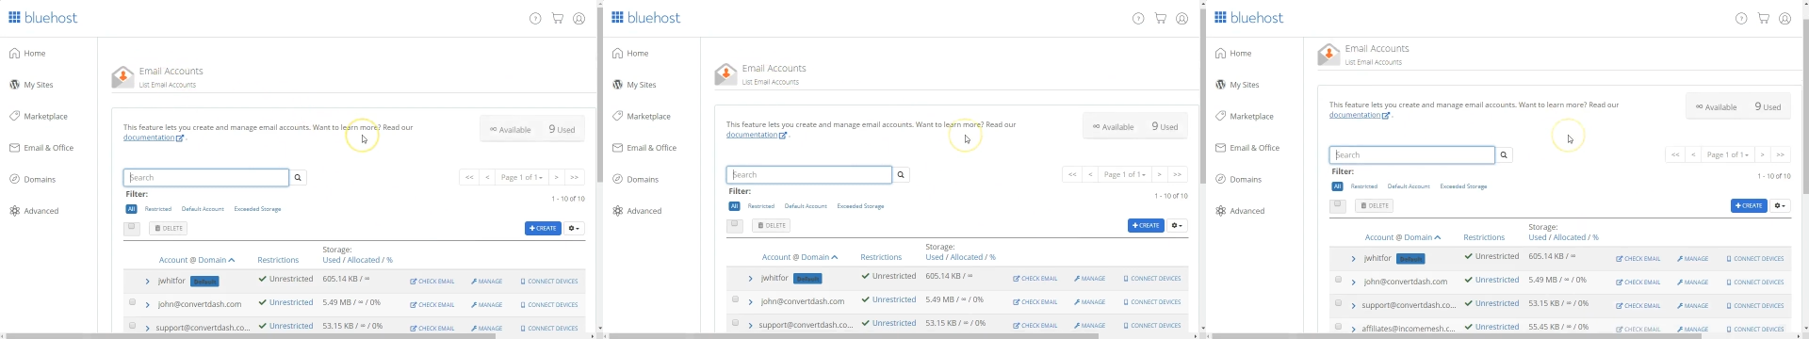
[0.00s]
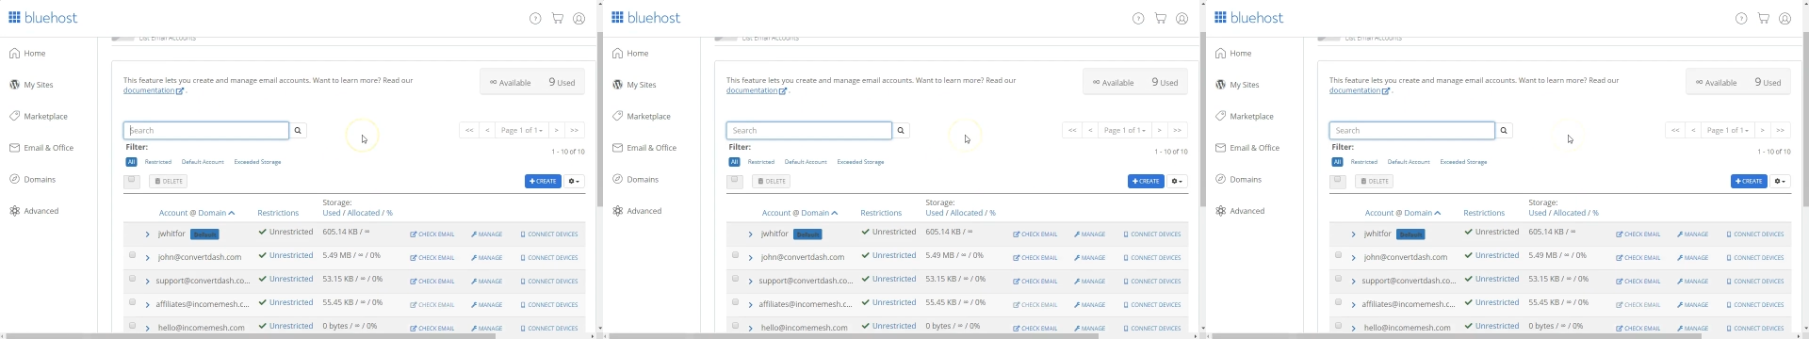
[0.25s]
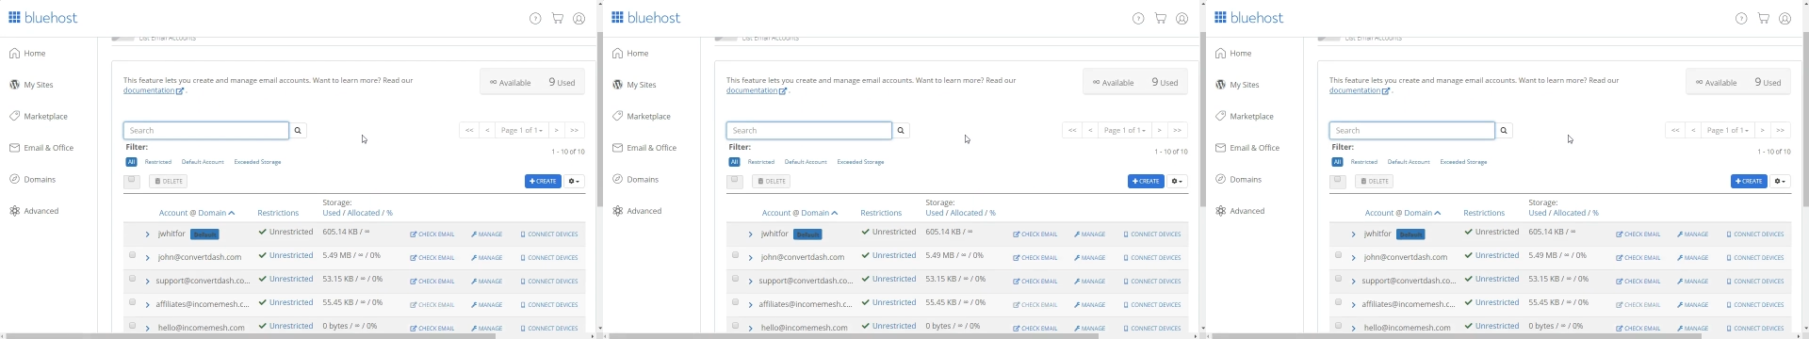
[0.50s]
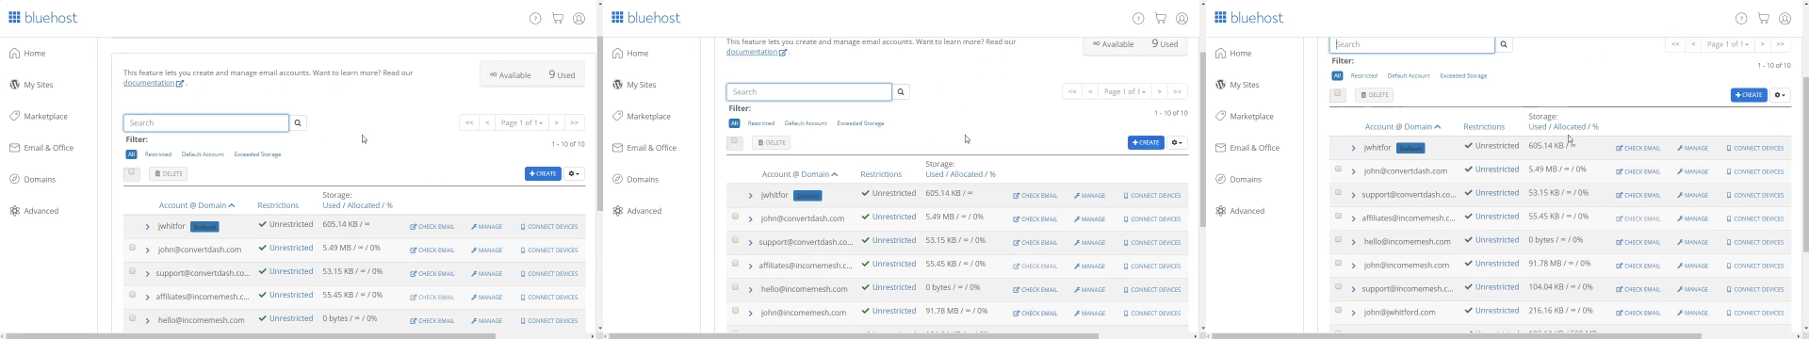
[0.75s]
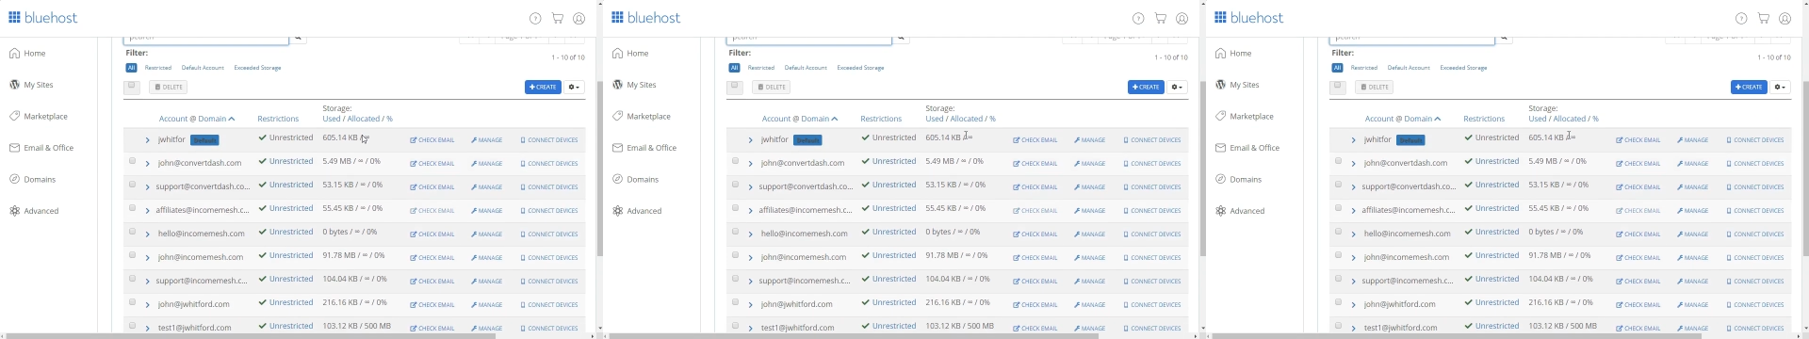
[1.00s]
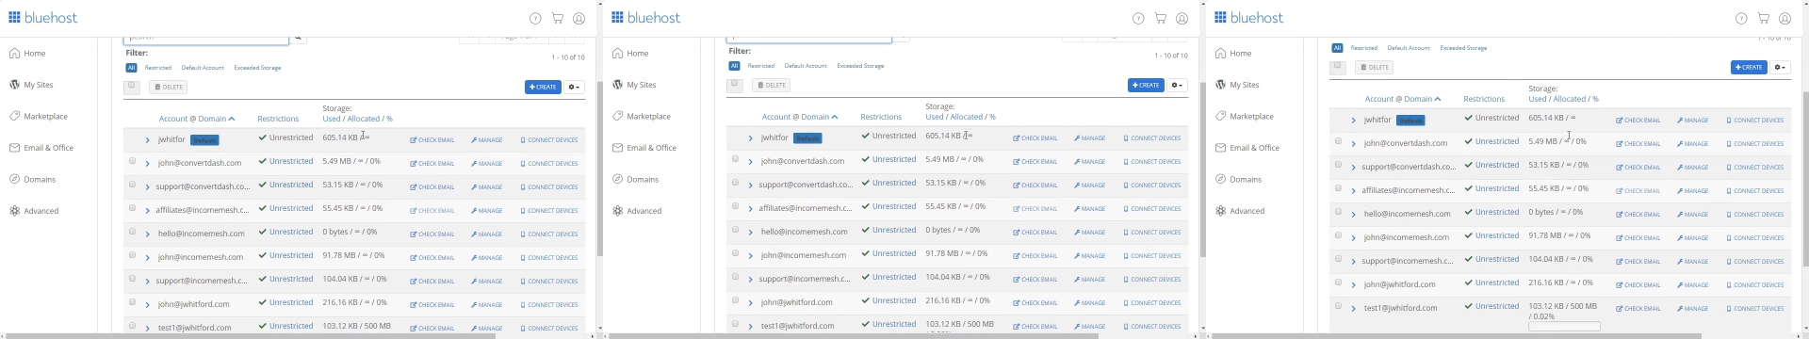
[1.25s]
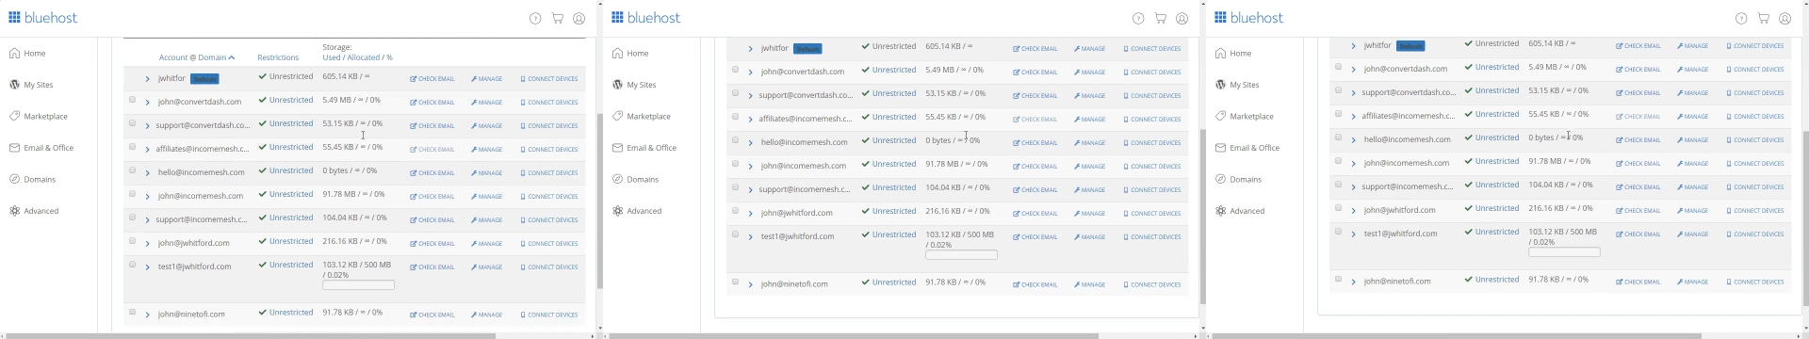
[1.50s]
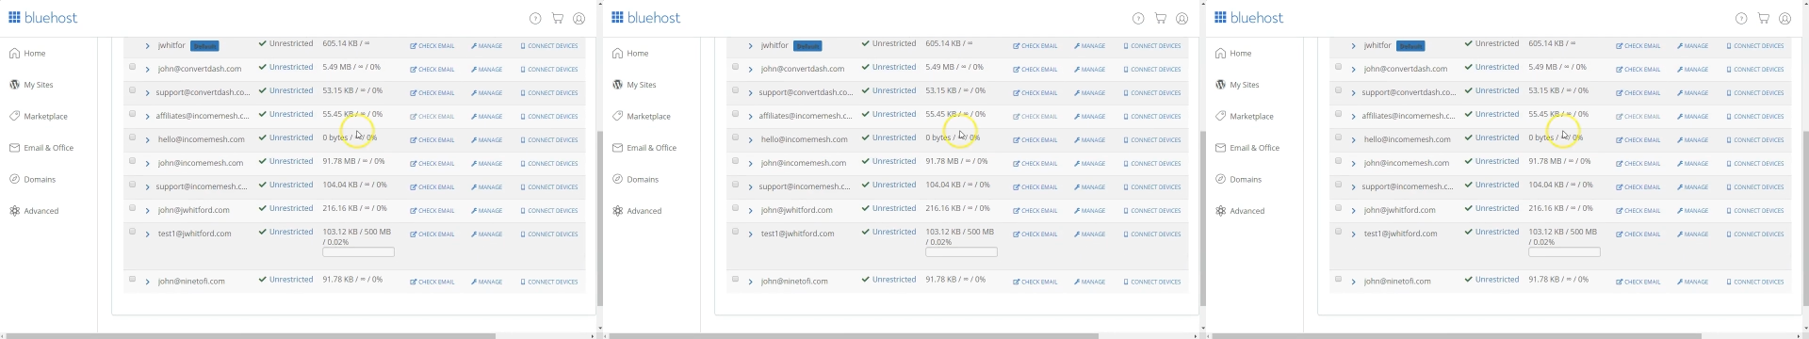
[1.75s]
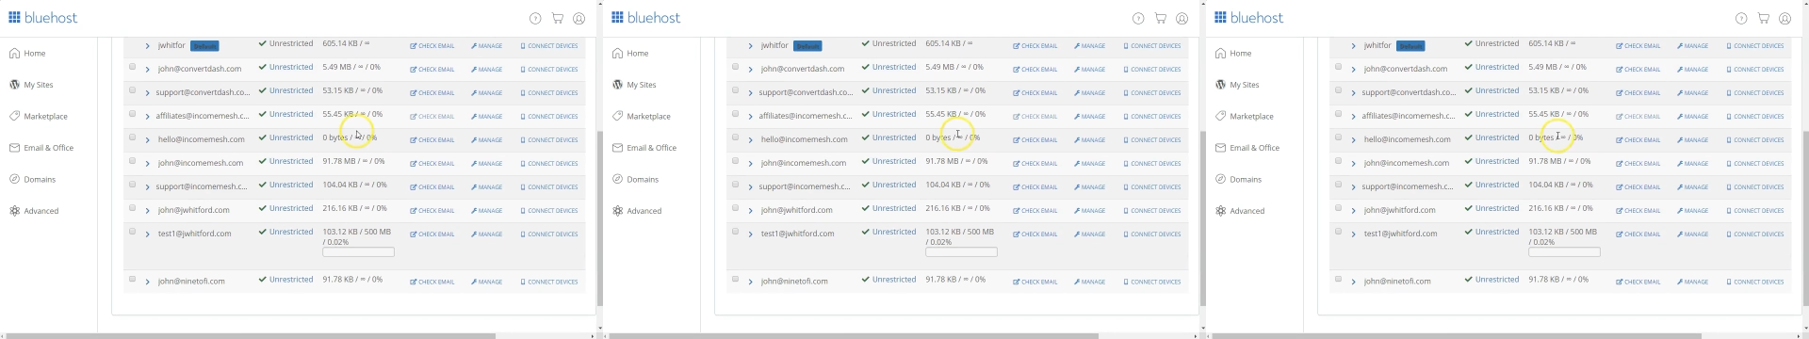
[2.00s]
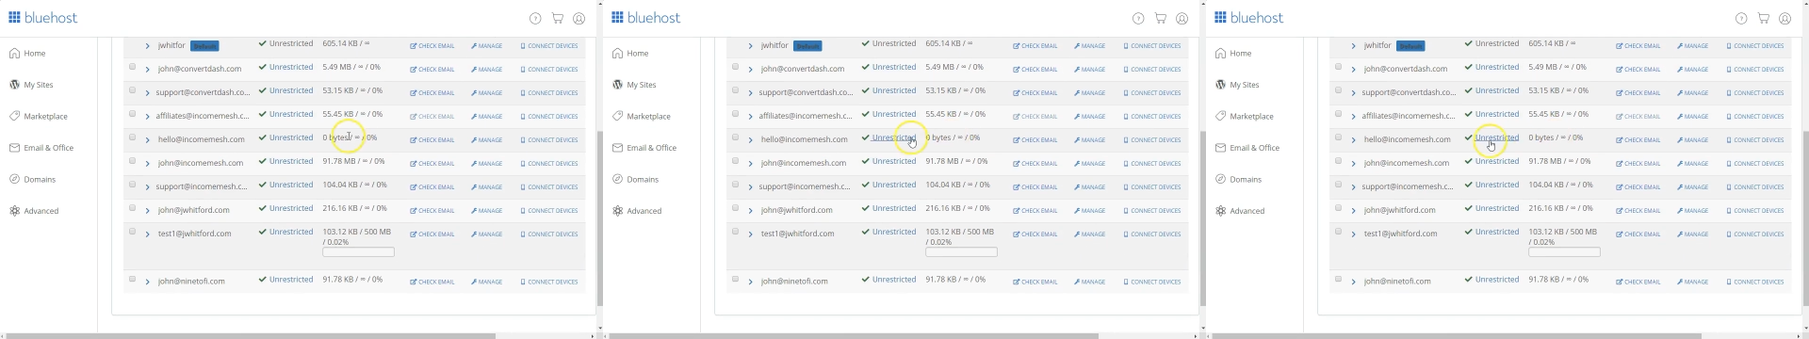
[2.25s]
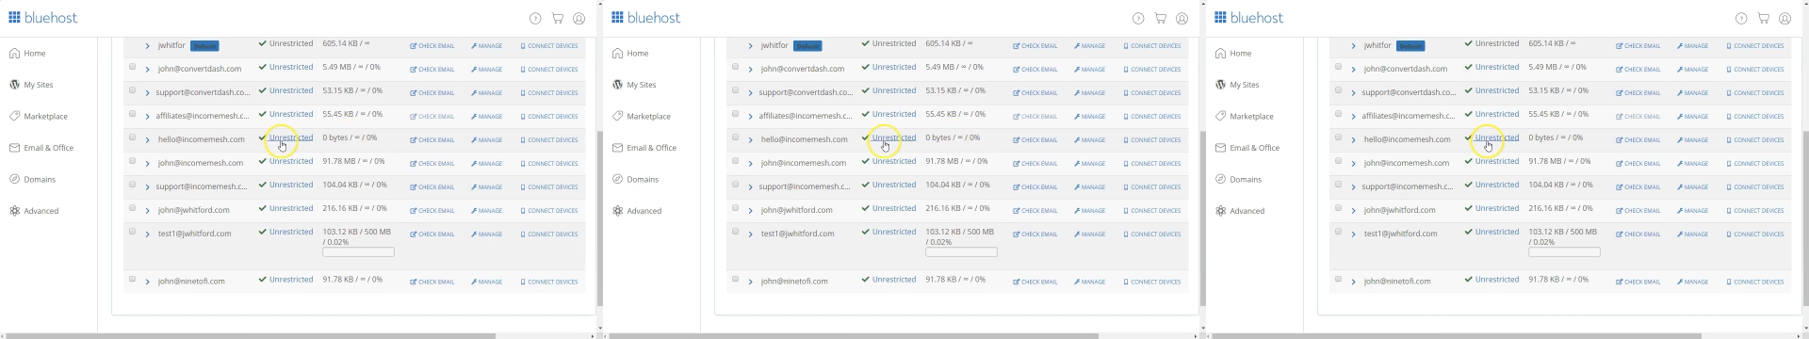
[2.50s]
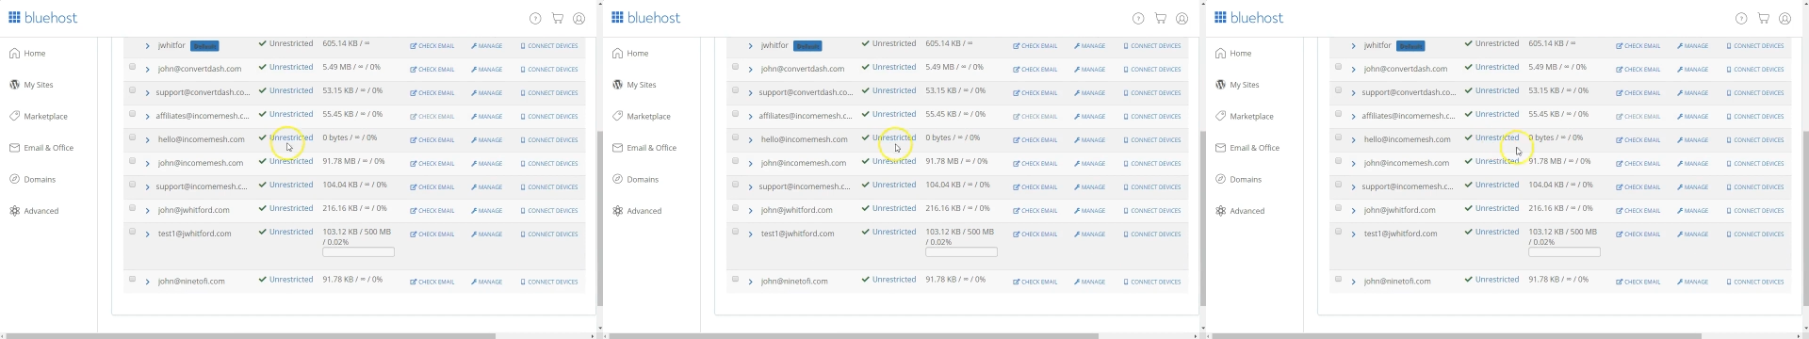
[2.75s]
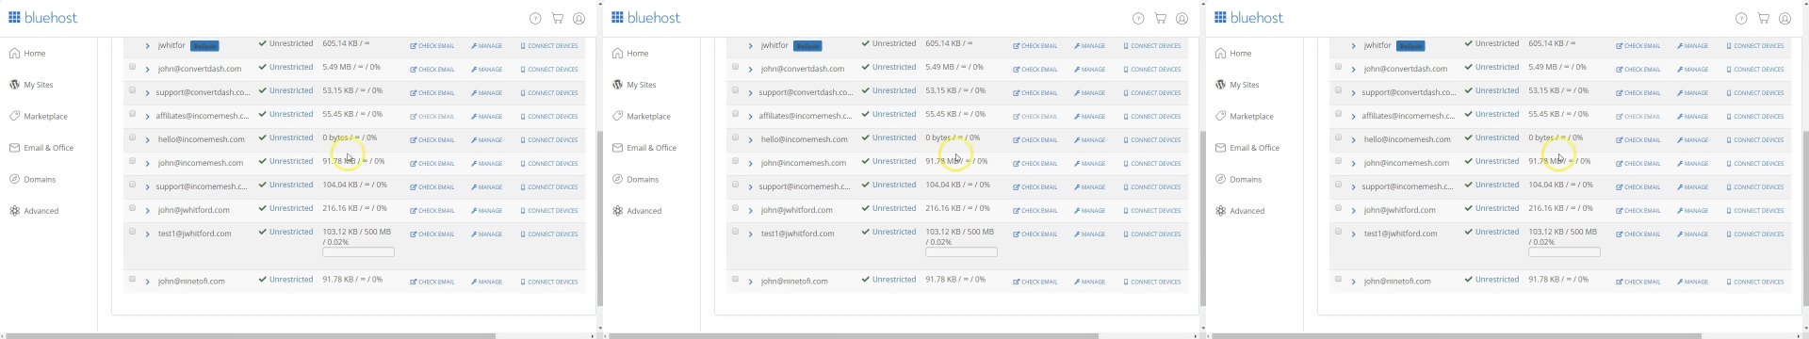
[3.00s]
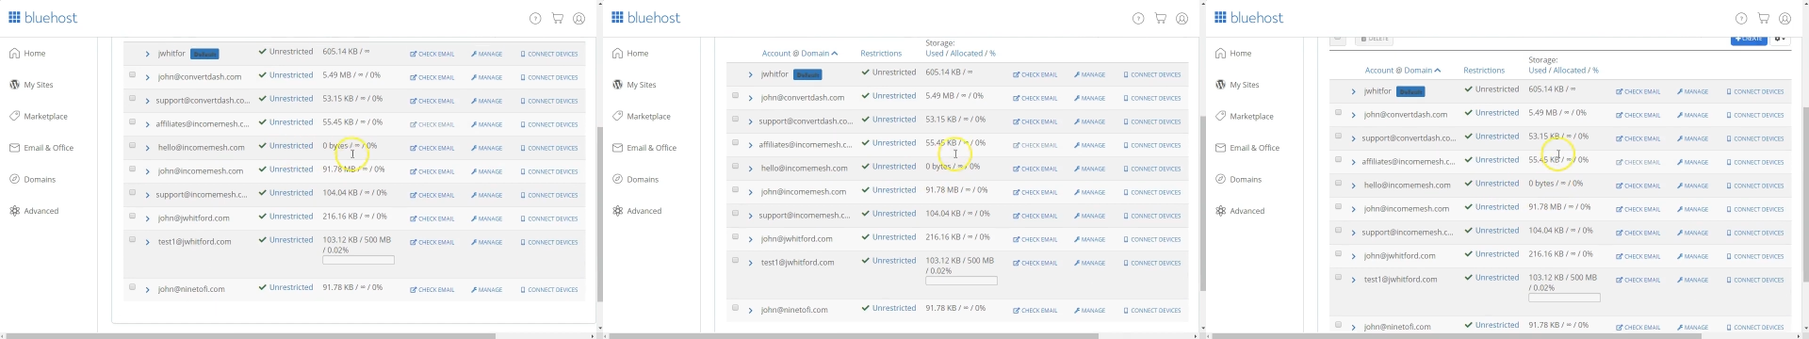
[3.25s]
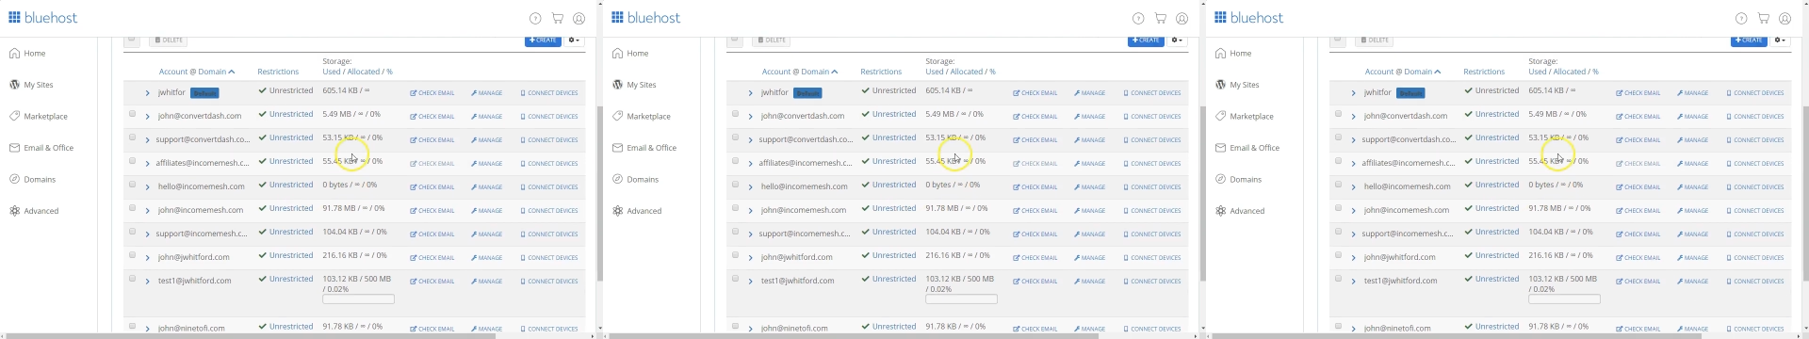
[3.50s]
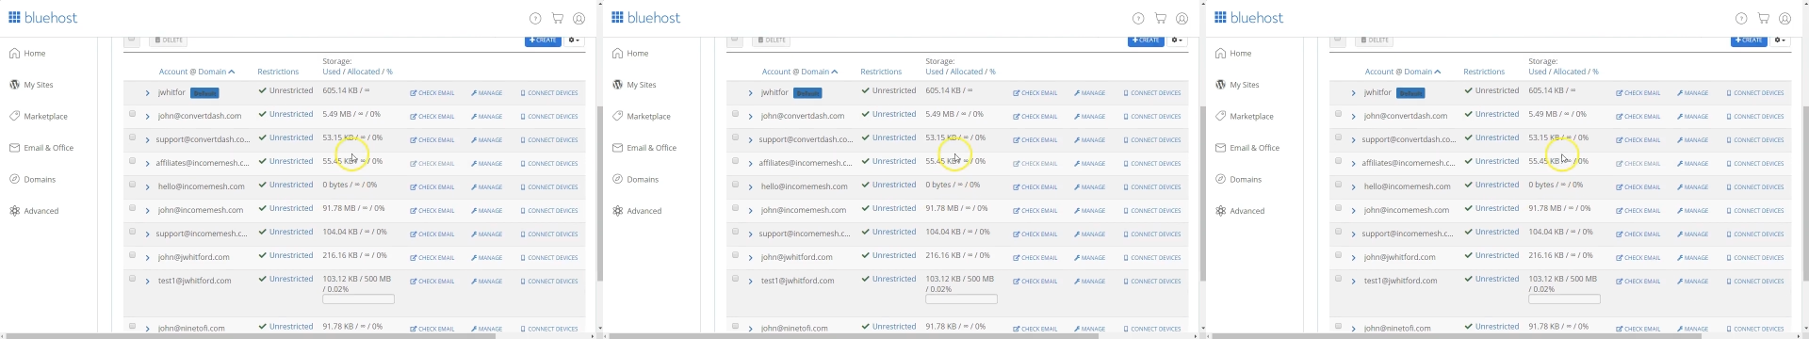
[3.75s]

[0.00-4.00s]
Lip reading: No face is visible, so there are no lips to read.